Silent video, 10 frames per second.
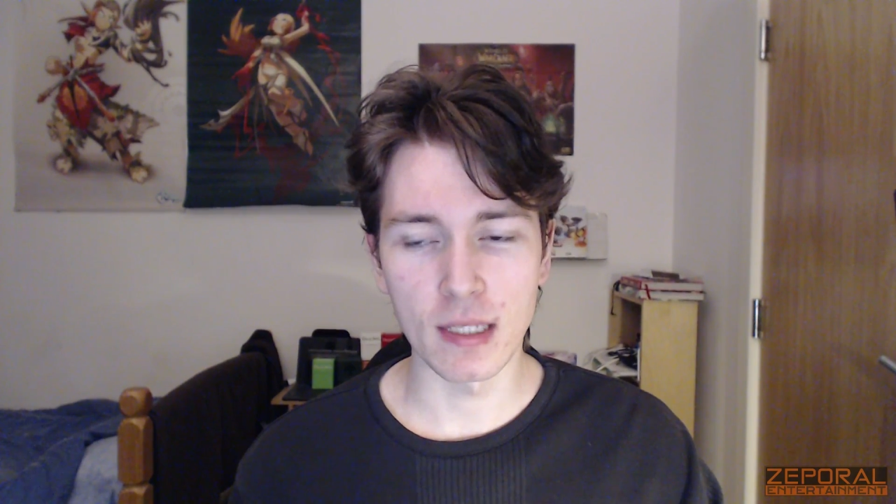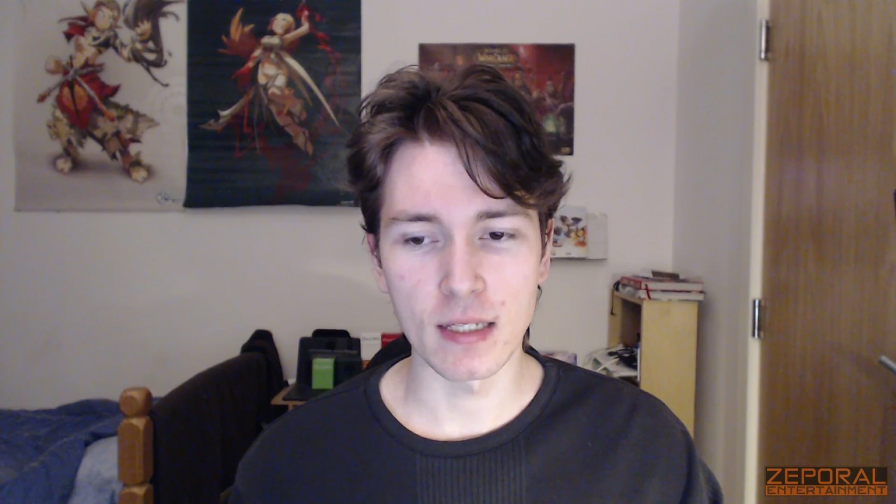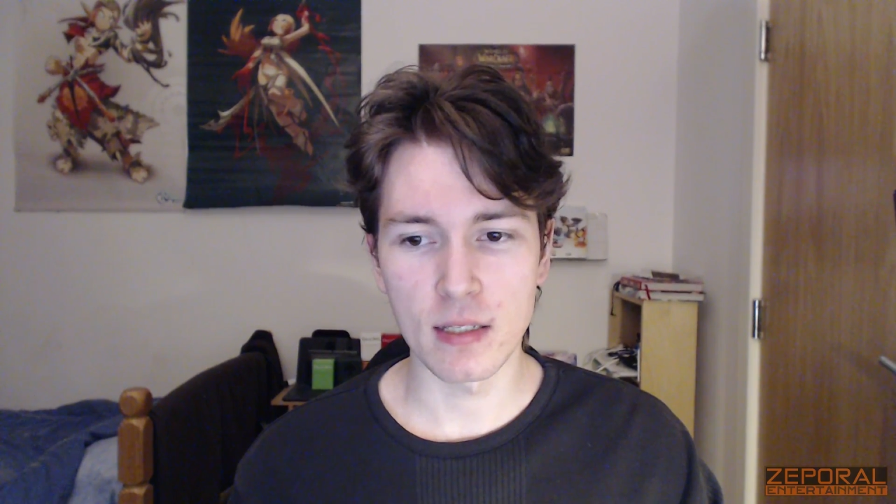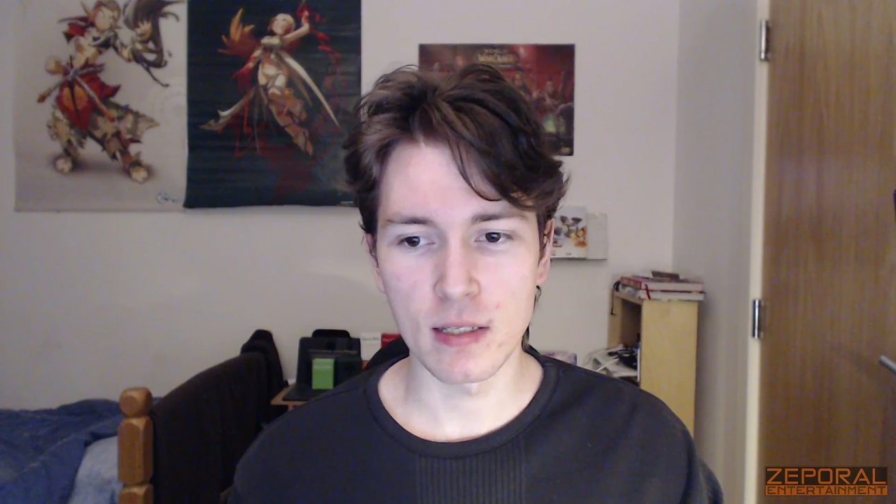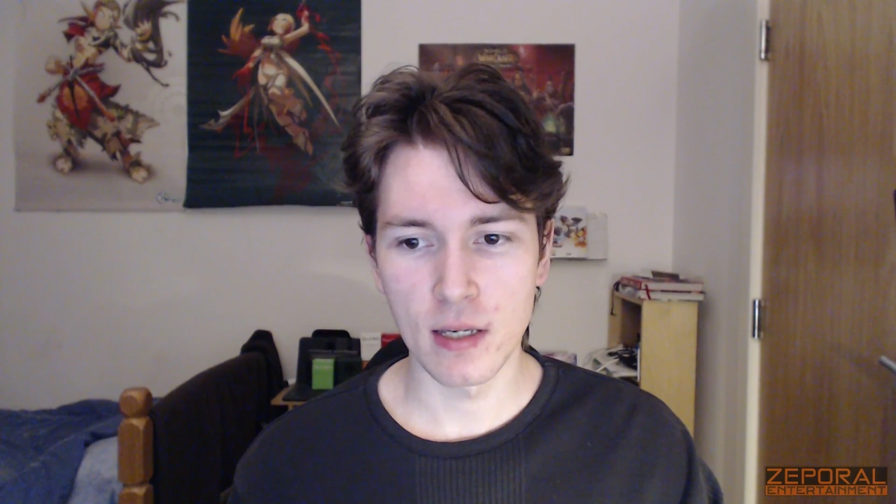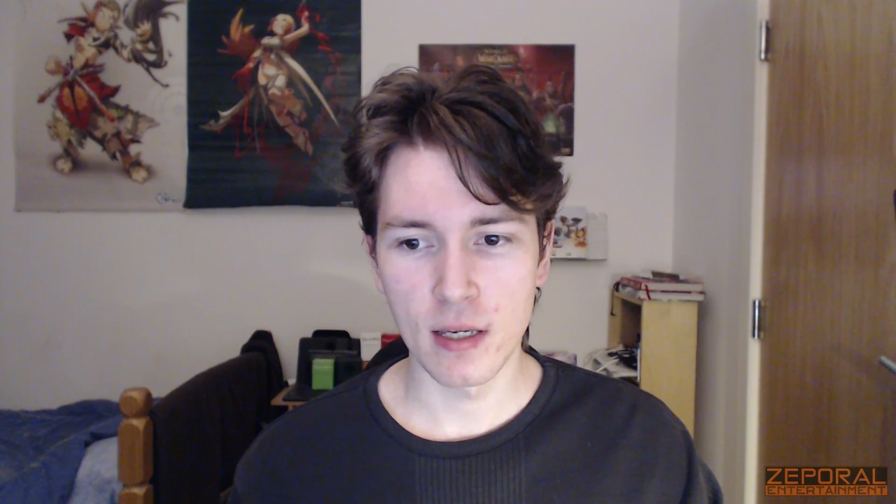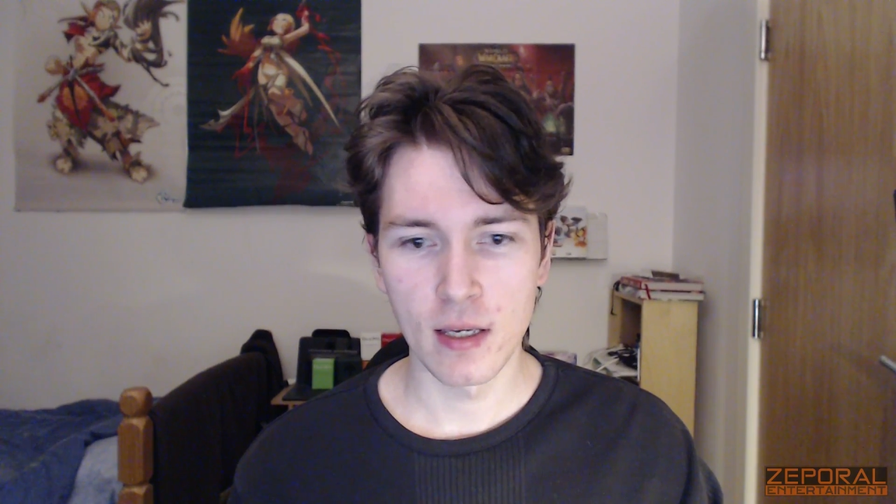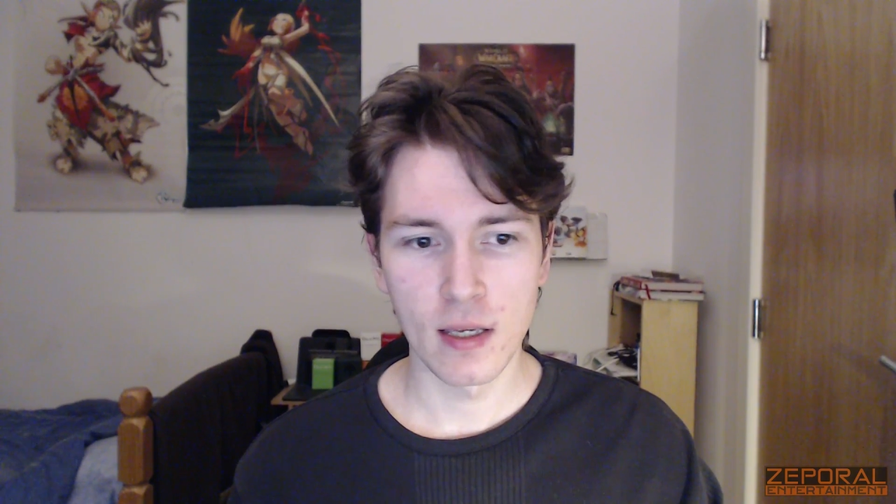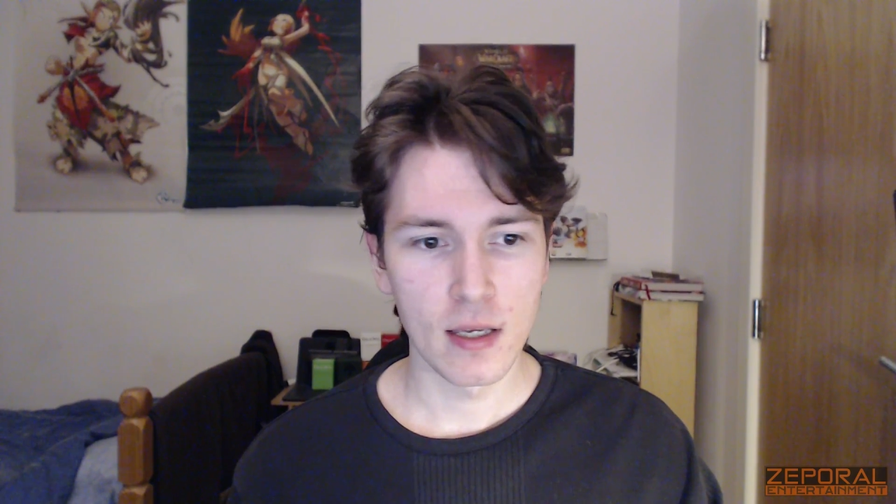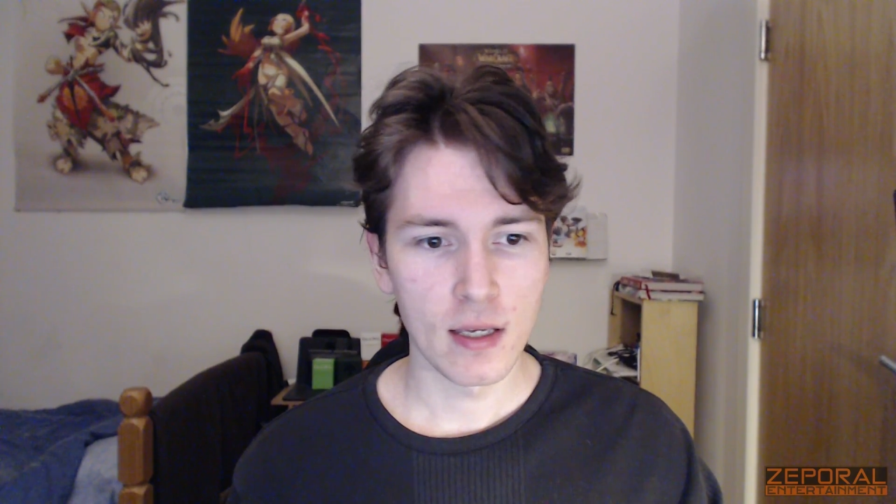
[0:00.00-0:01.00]
this.
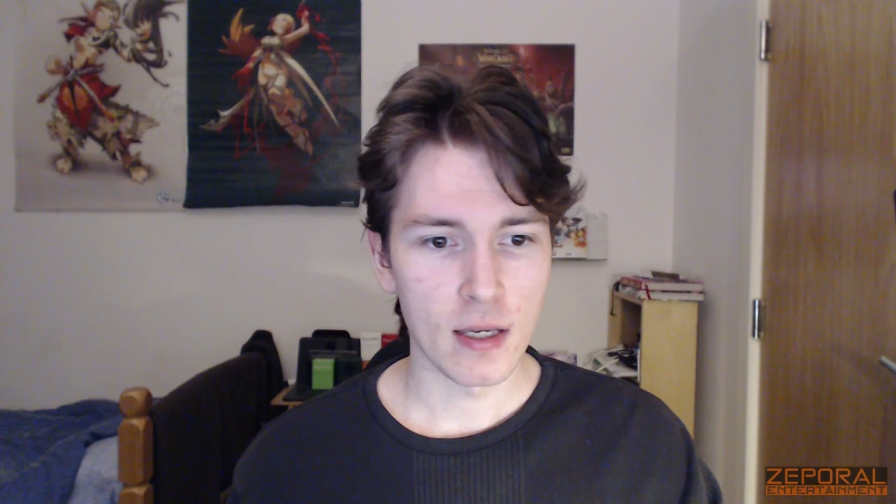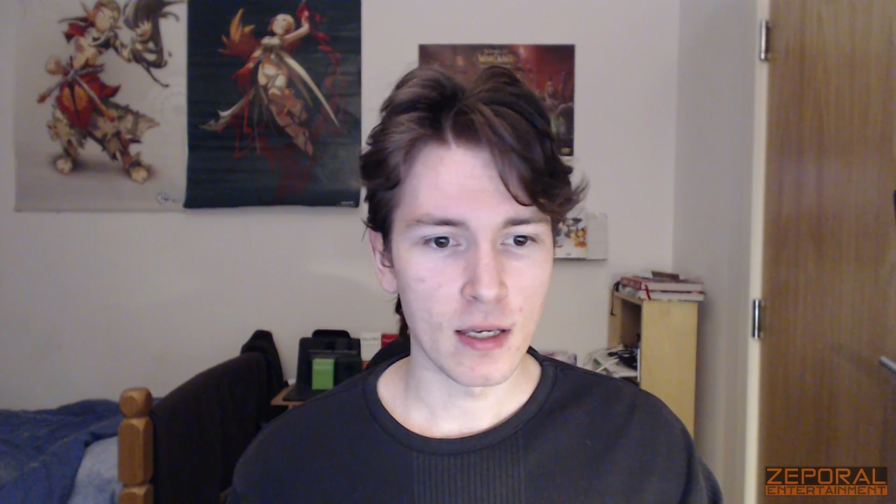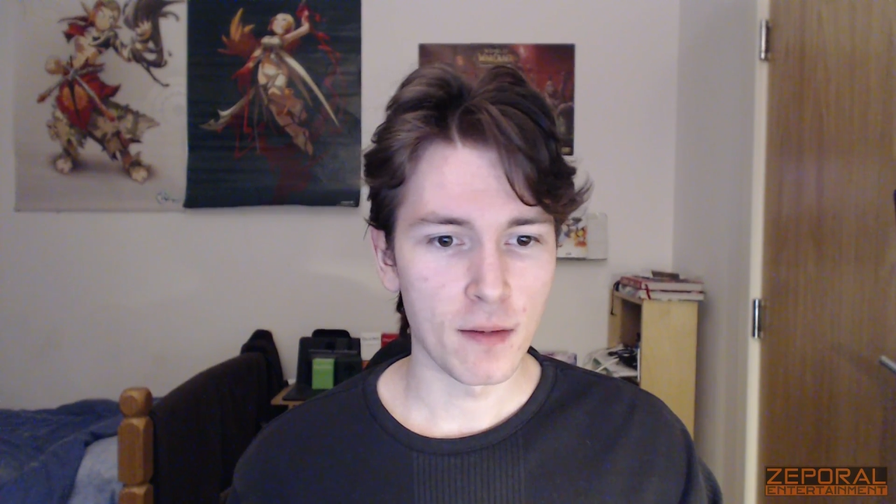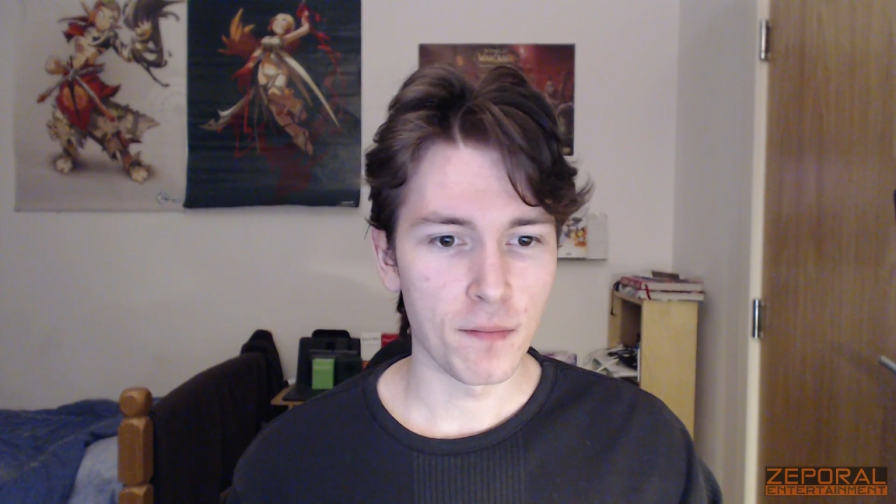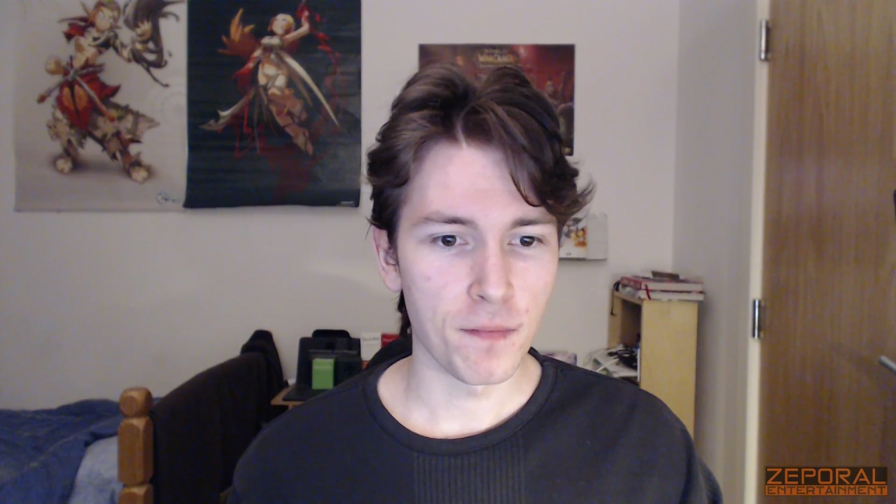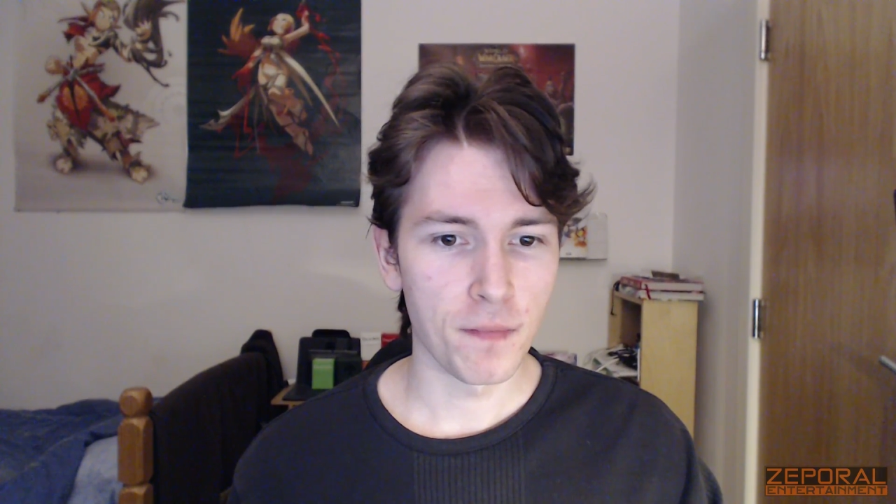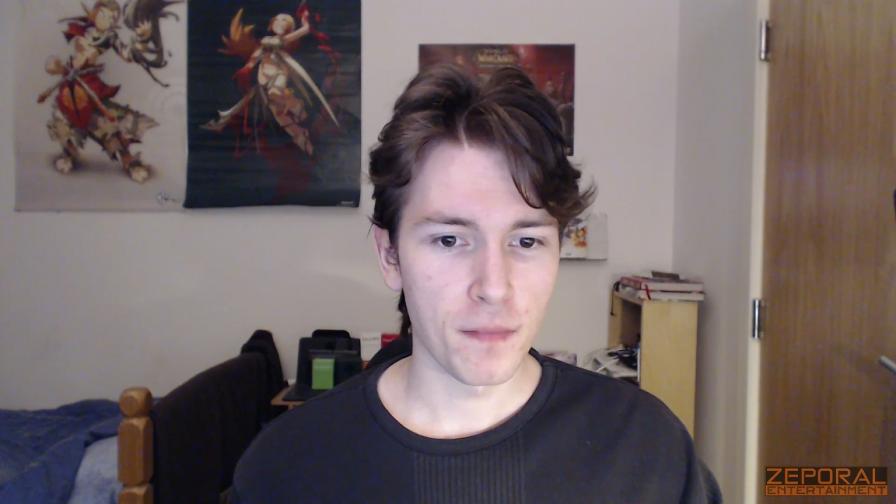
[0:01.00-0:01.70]
Um,